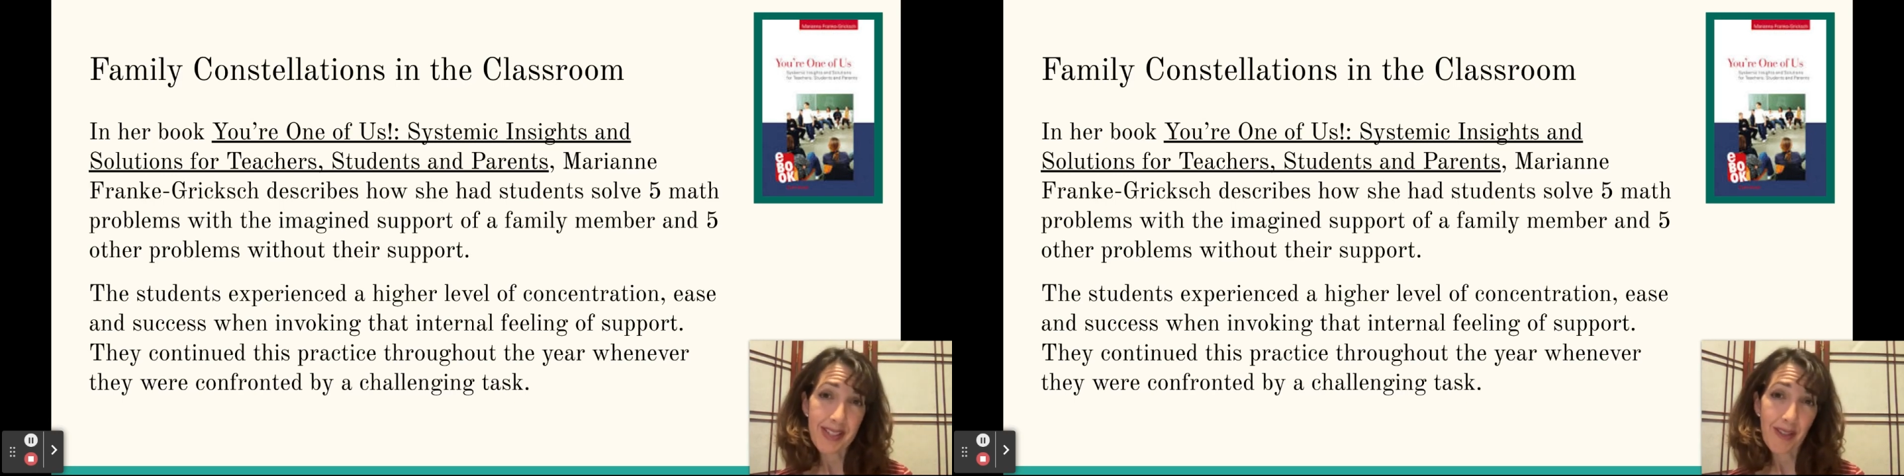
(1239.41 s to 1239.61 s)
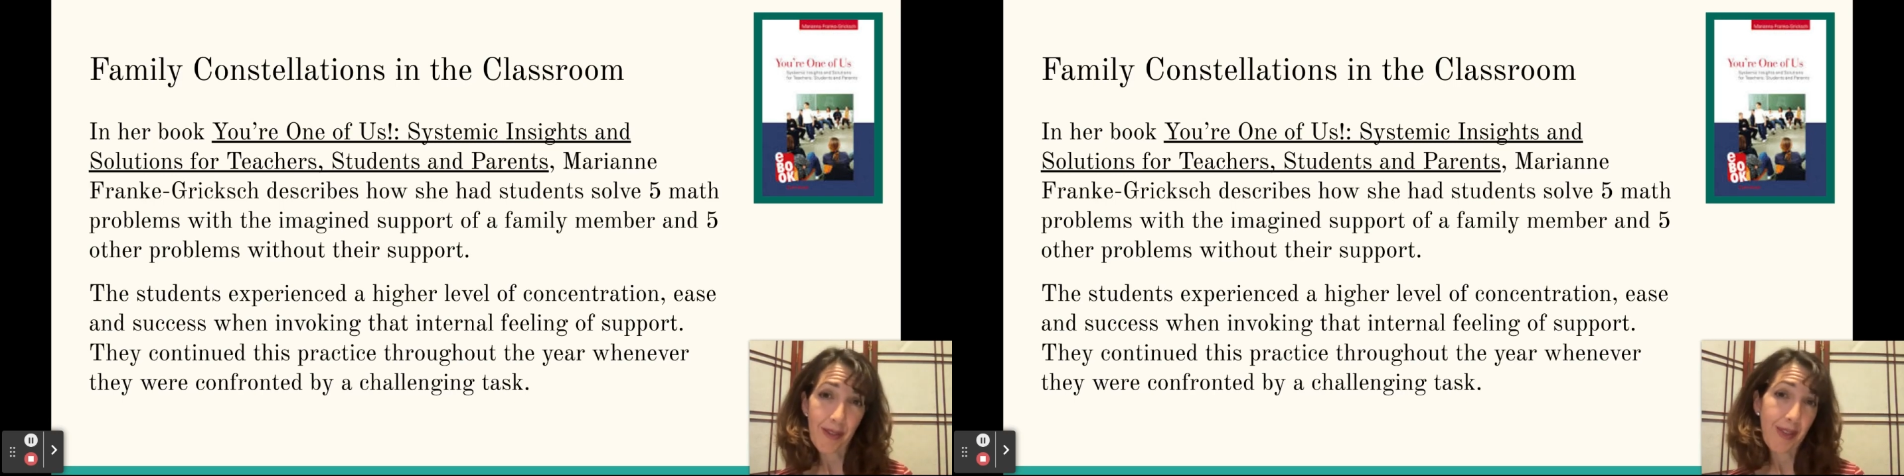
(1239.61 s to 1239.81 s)

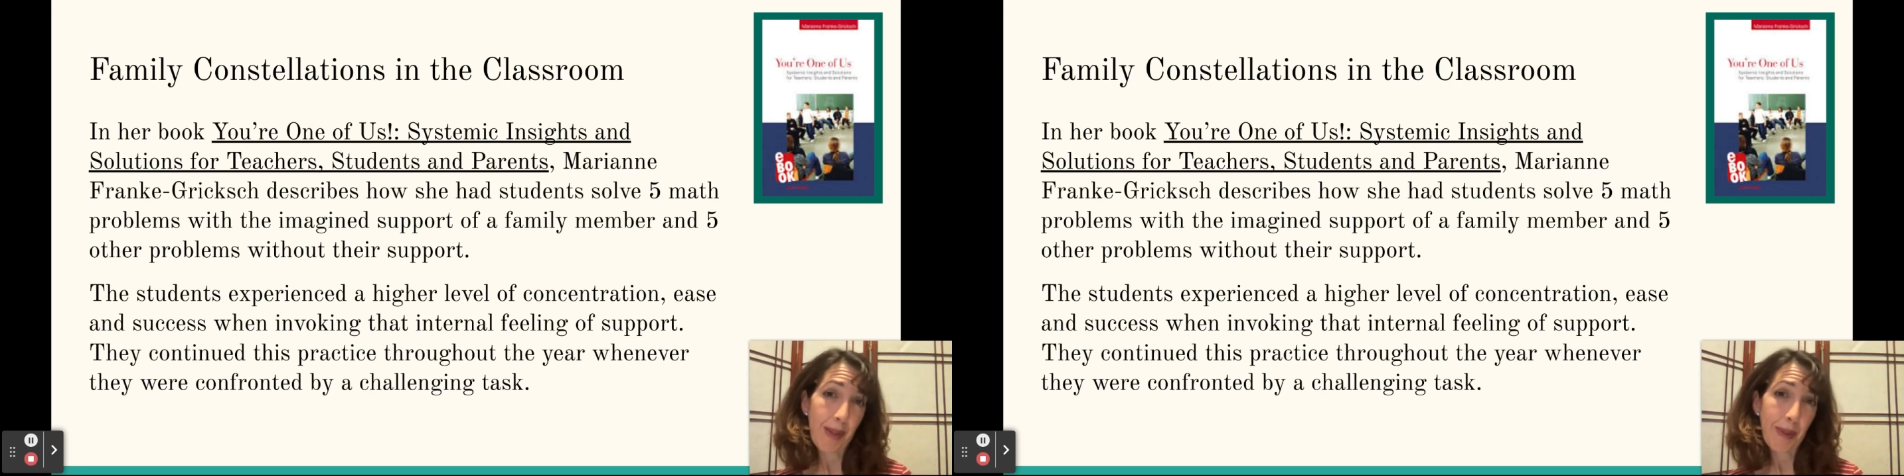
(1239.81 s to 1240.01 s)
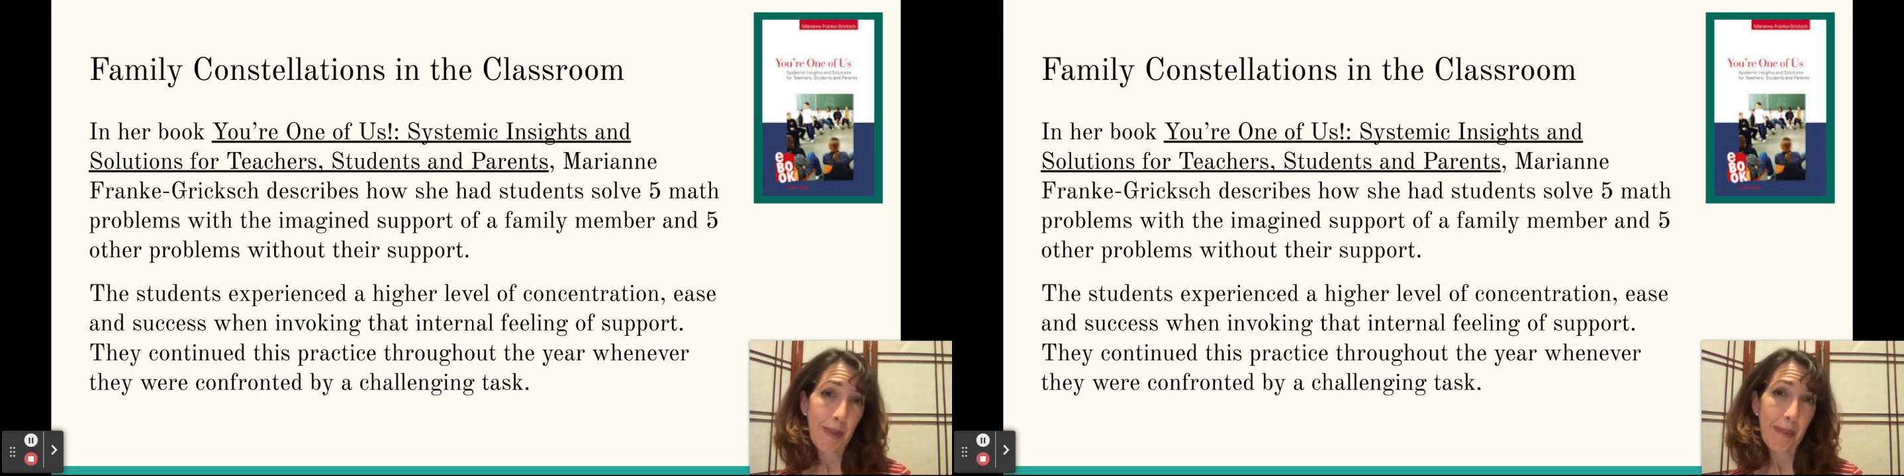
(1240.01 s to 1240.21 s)
of a
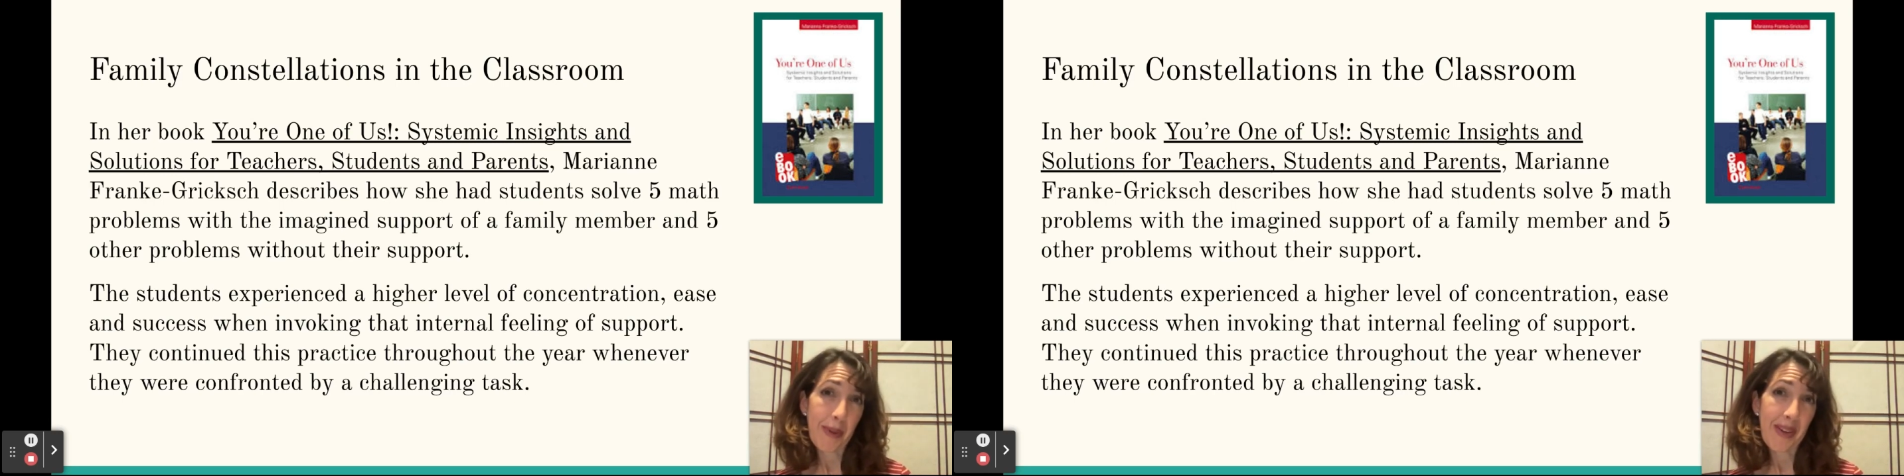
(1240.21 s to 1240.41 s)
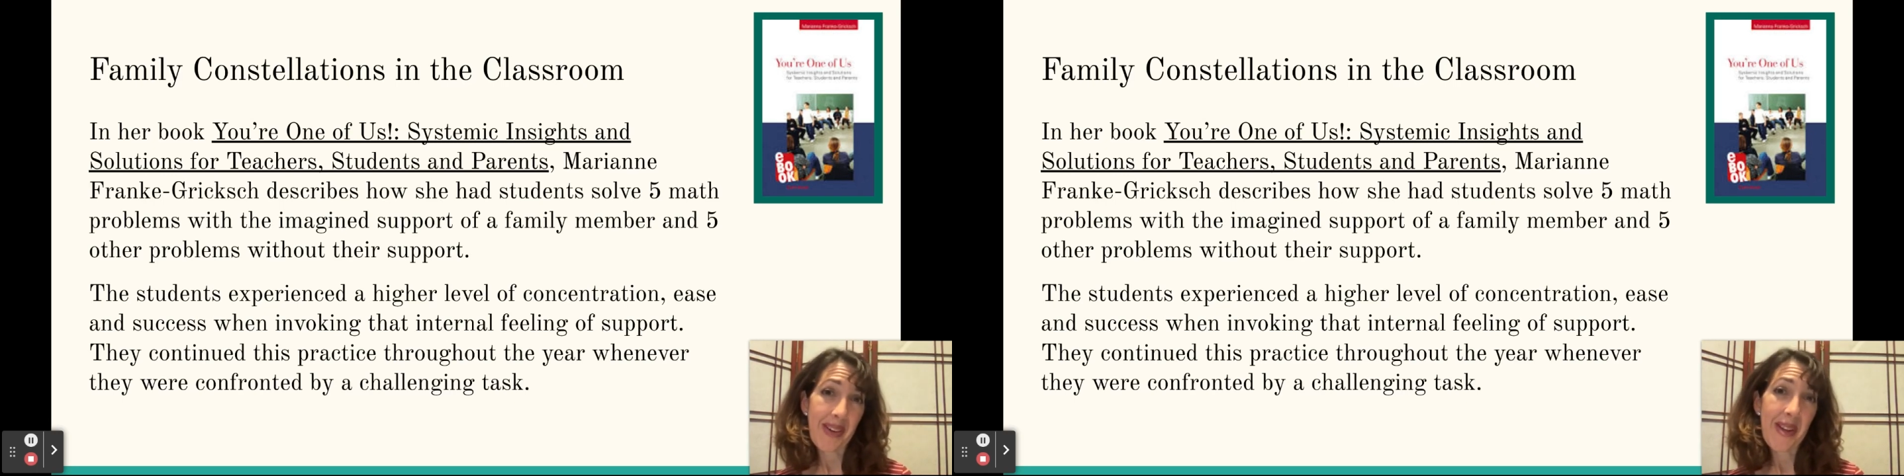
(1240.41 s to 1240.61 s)
family
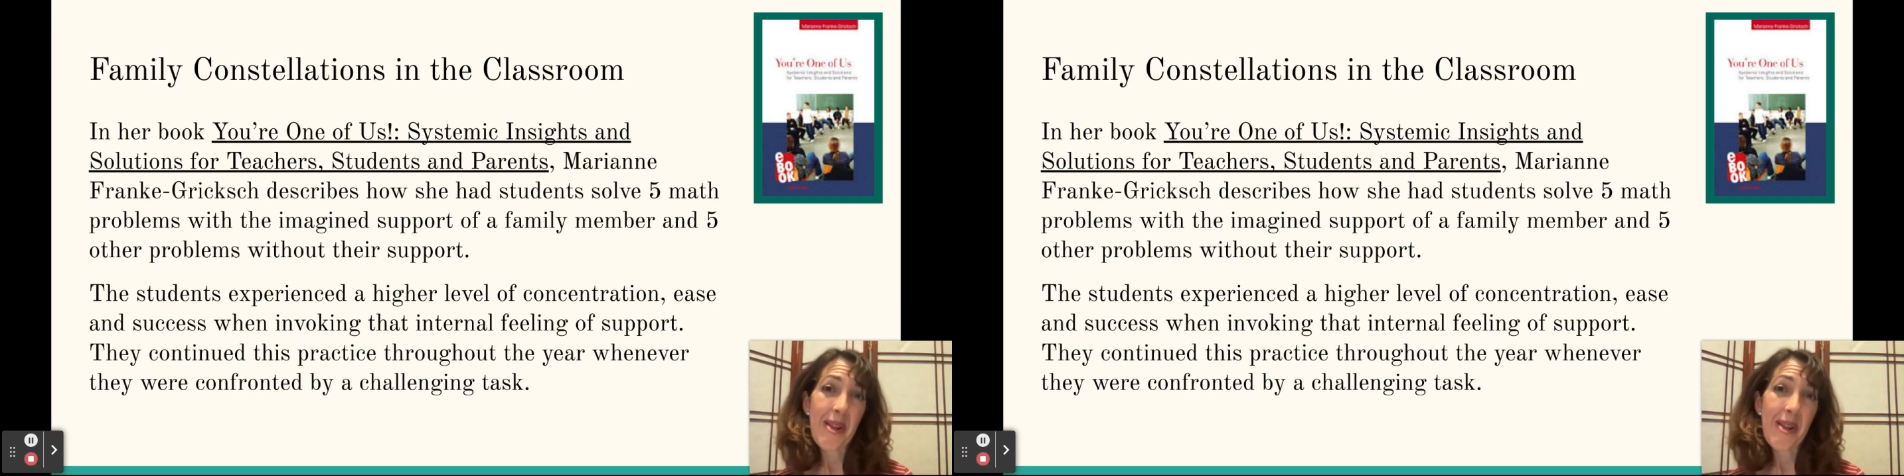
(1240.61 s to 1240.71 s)
member